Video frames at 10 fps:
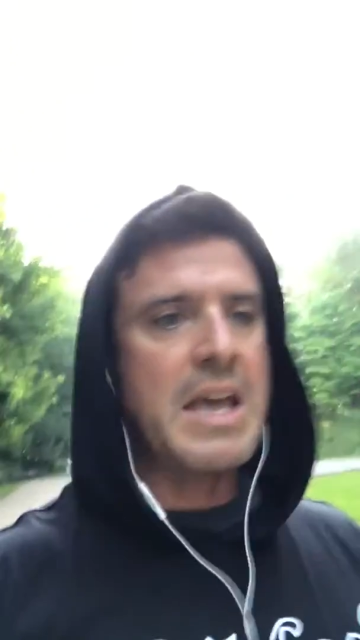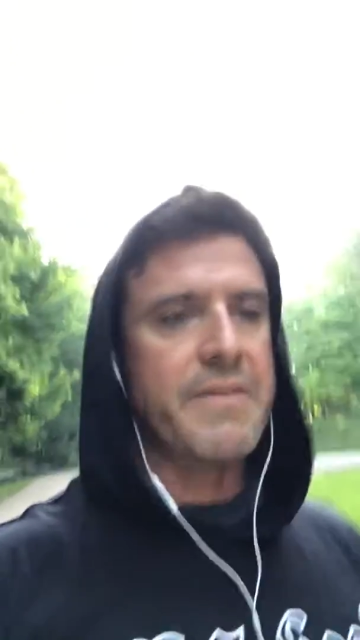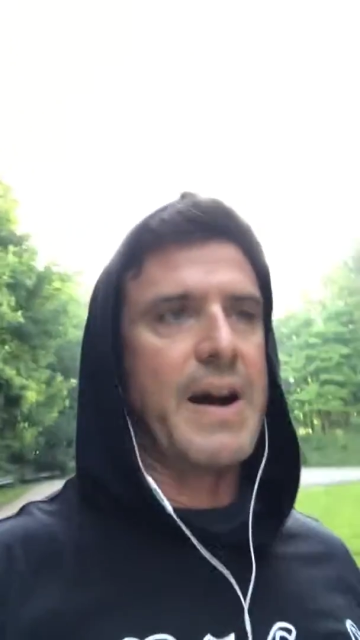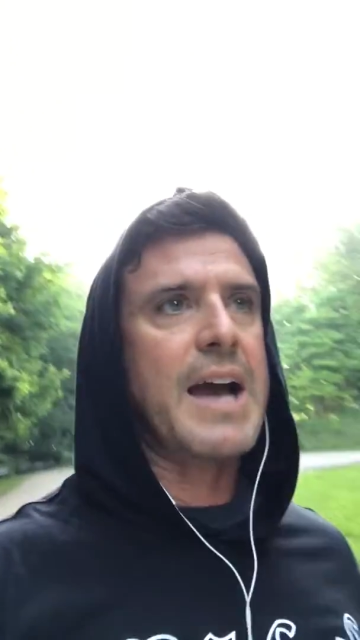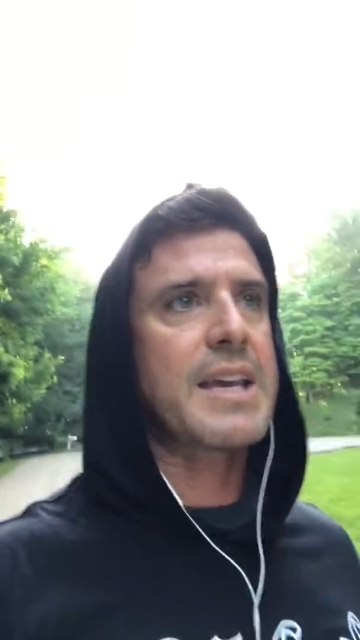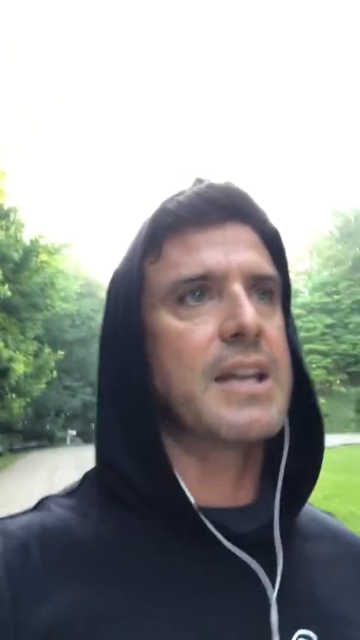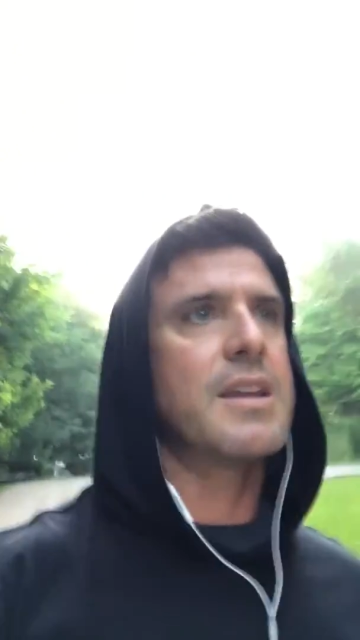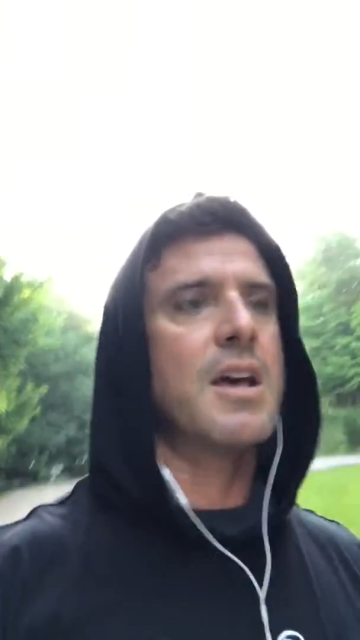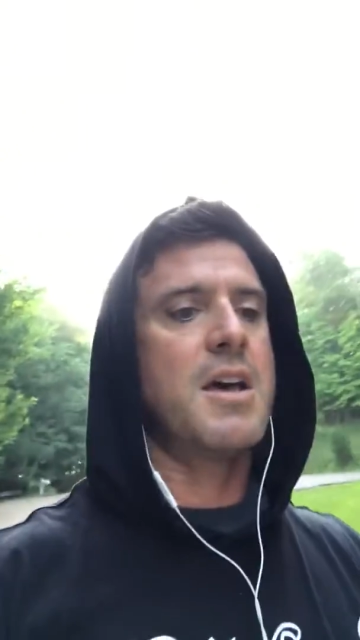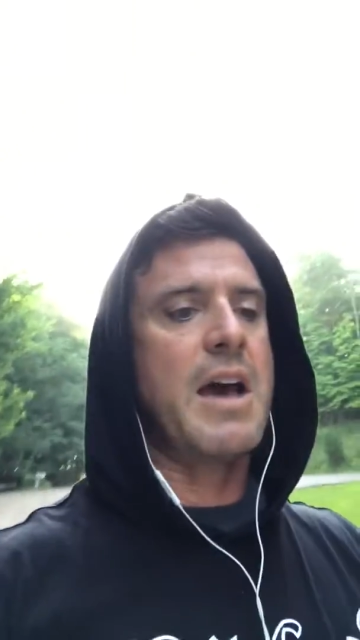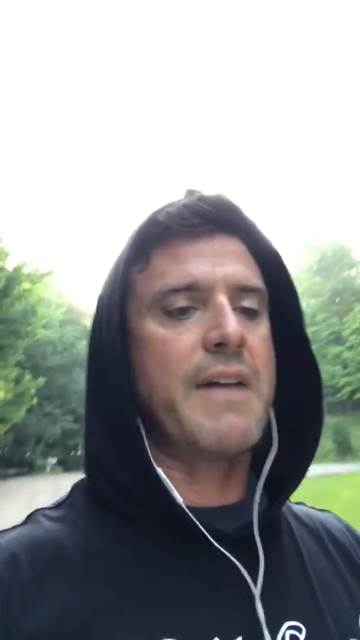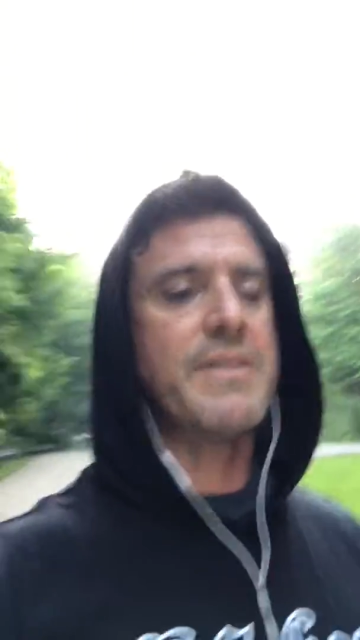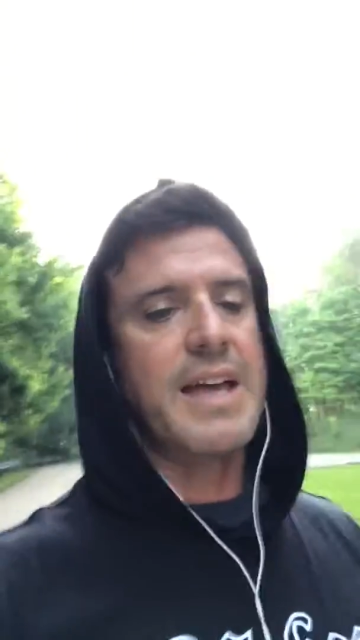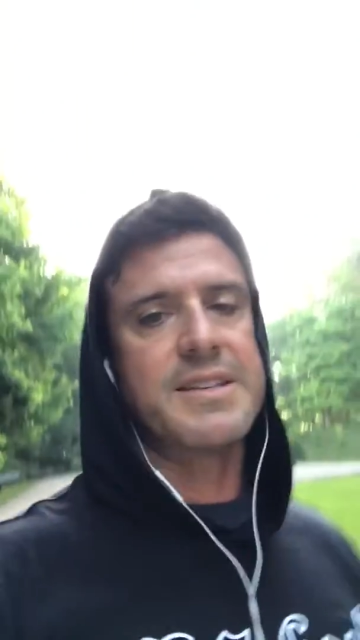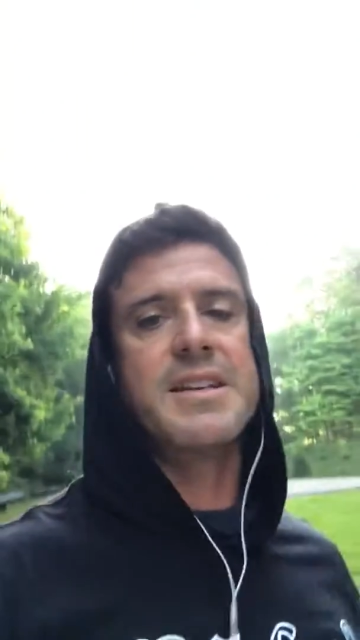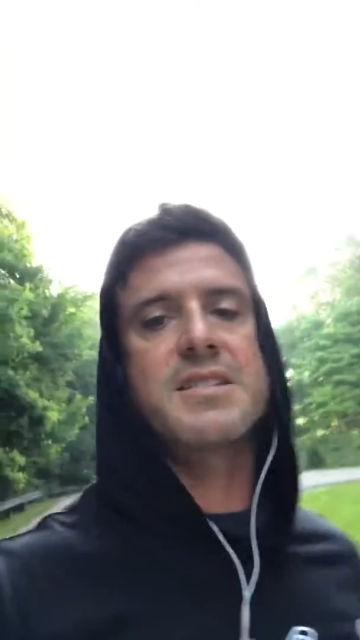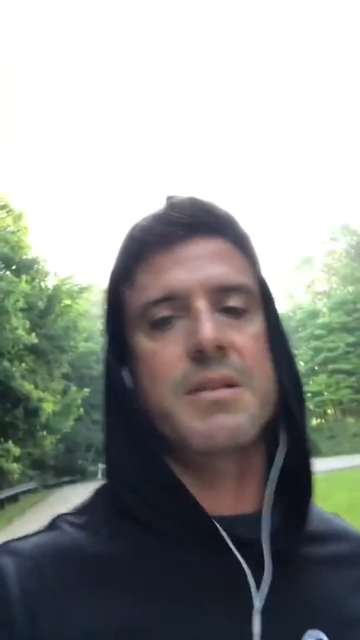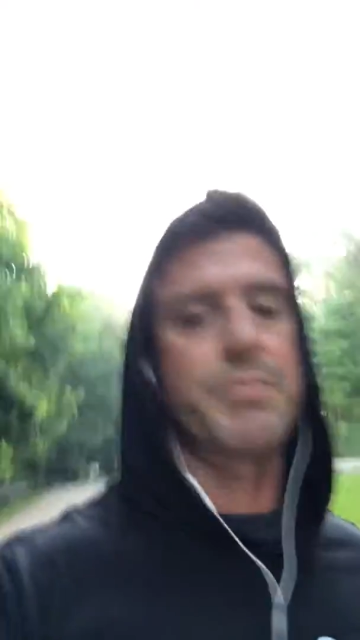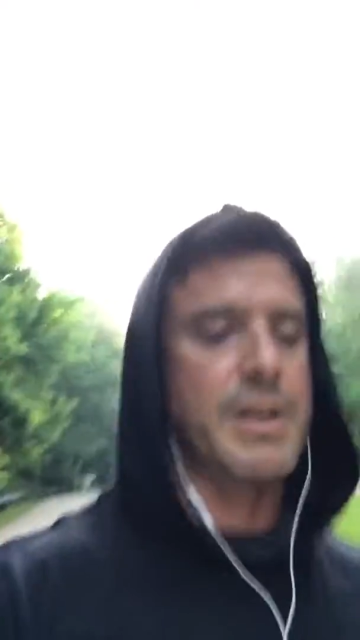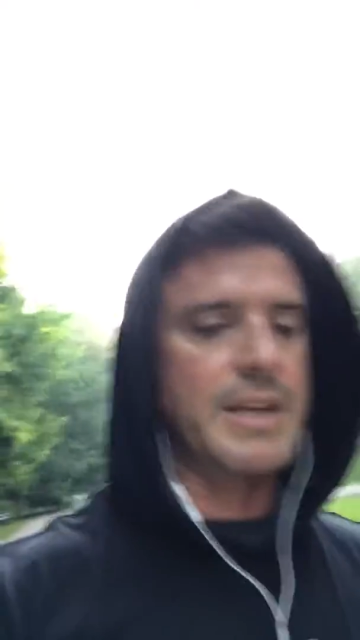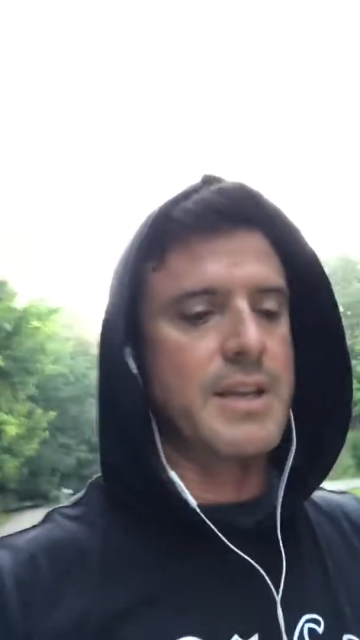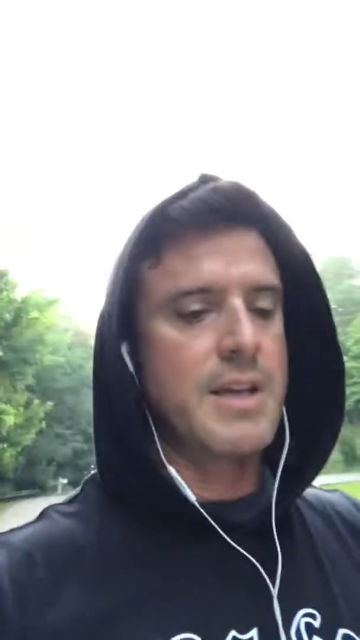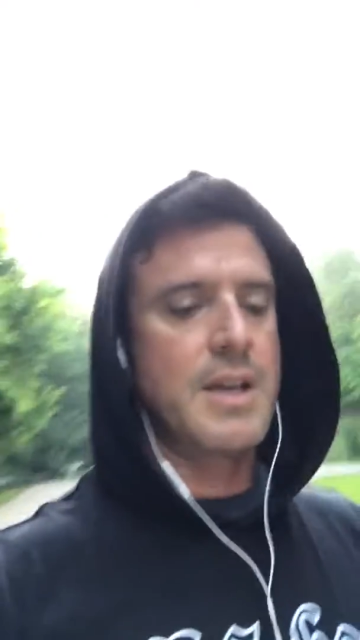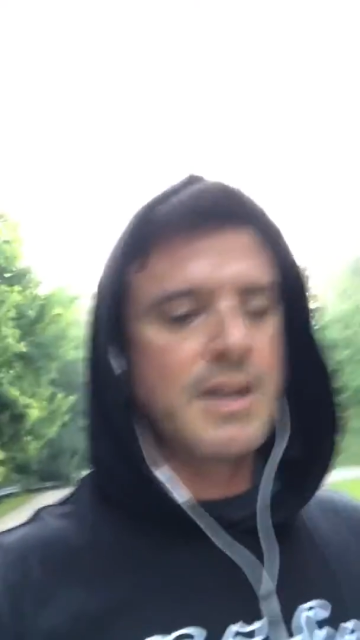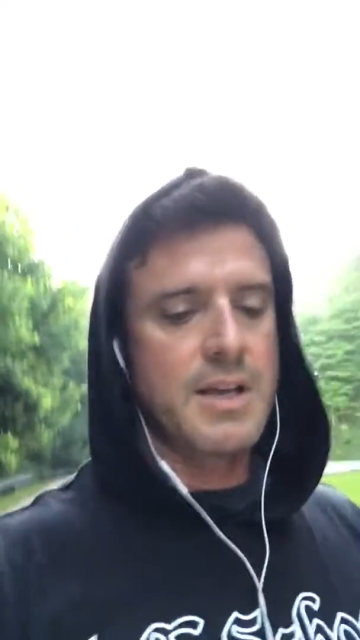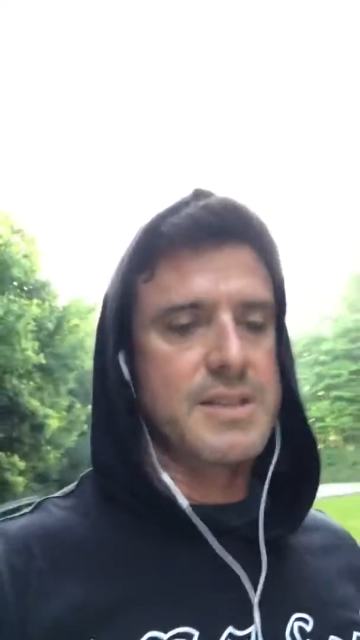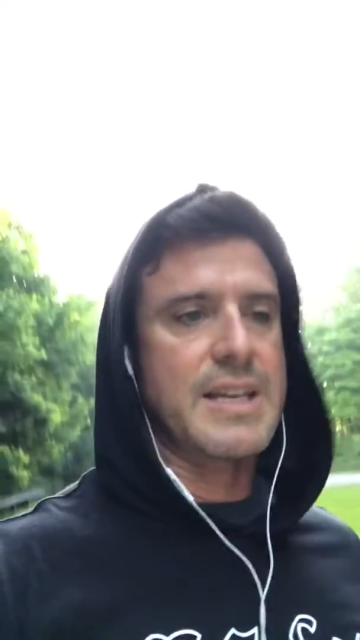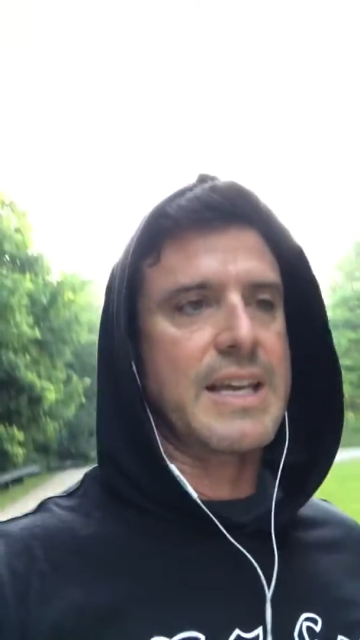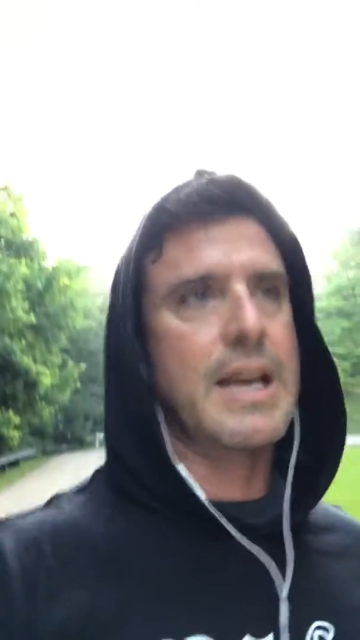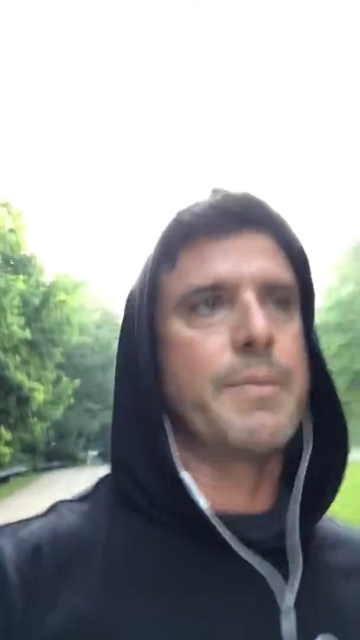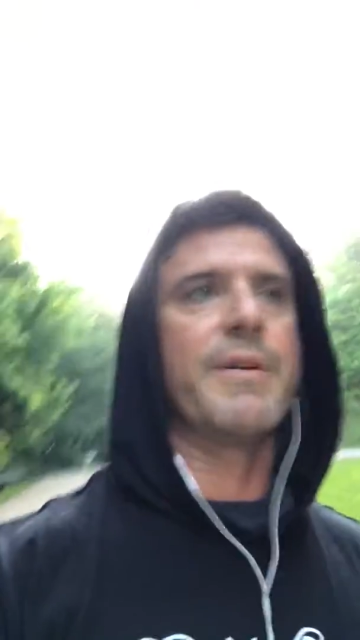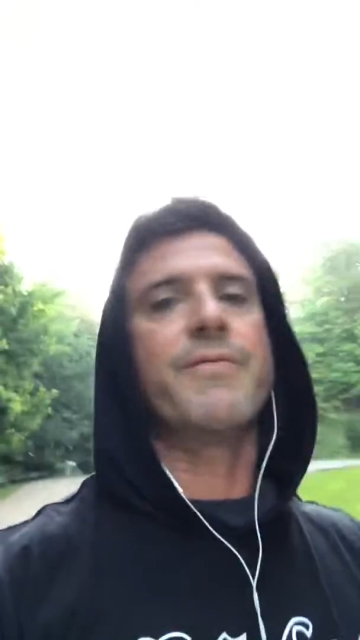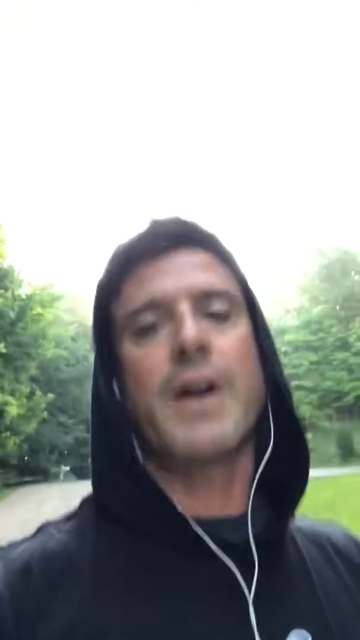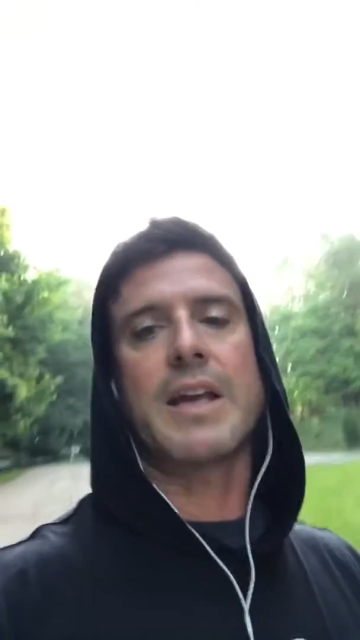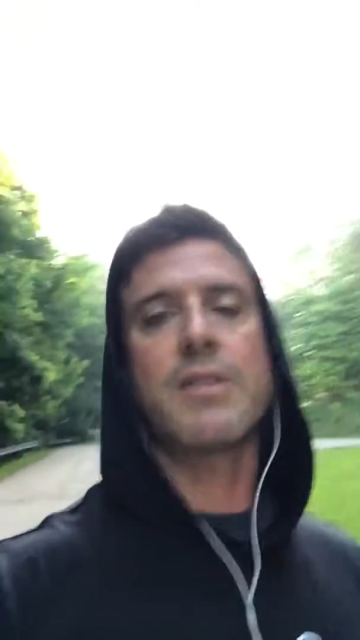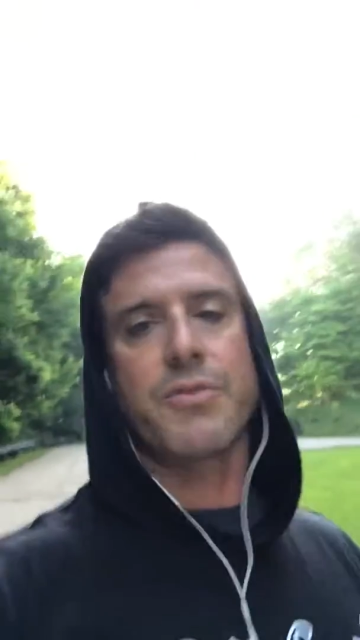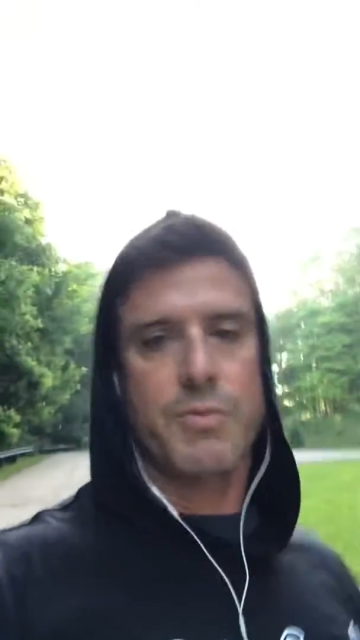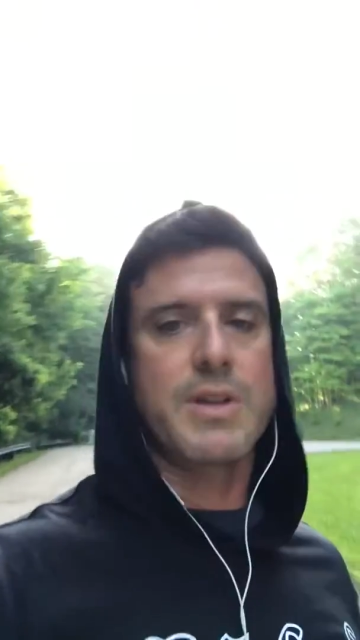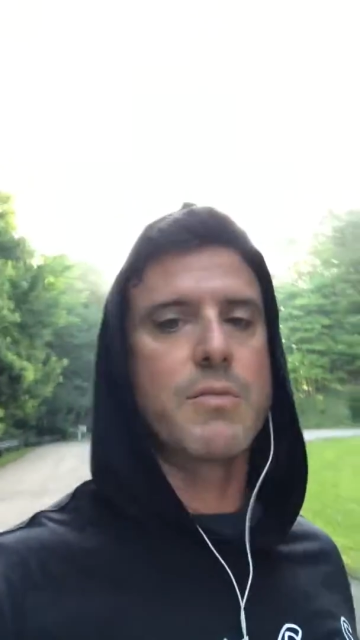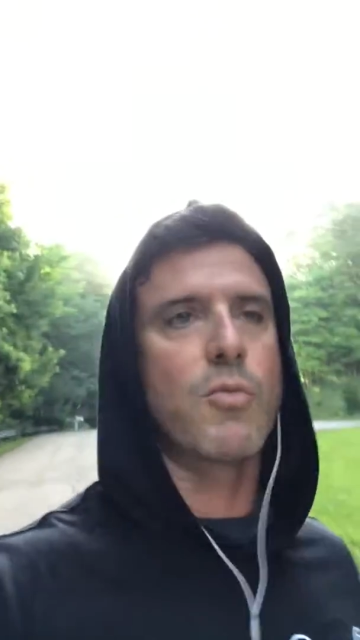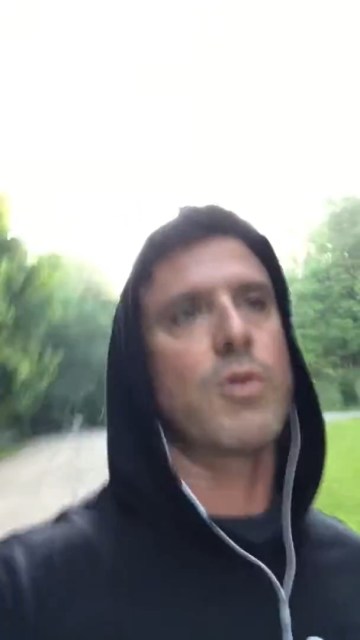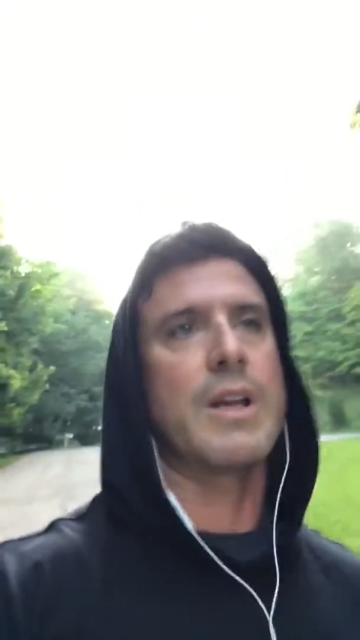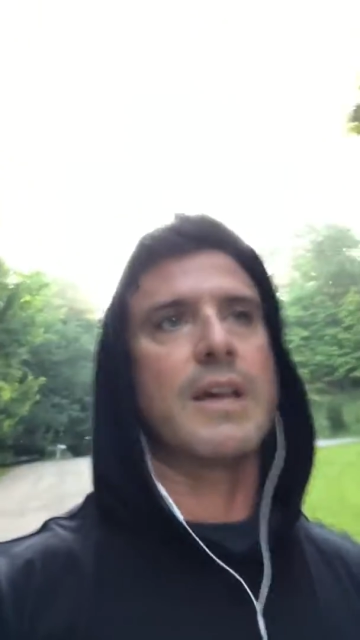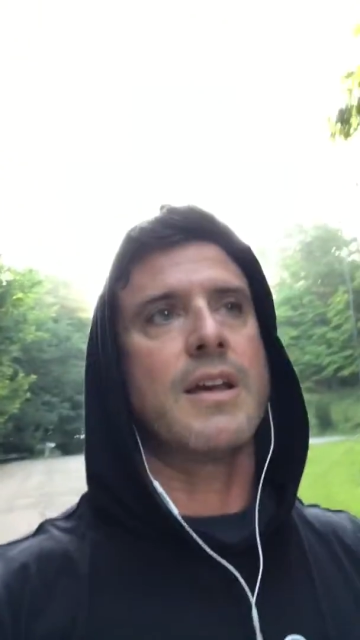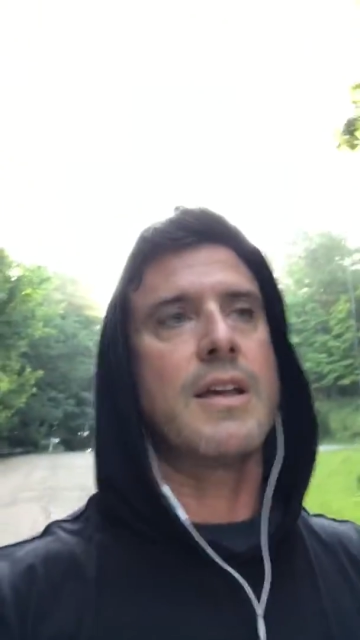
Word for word: if I can have that discipline to get up at fucking three in the morning,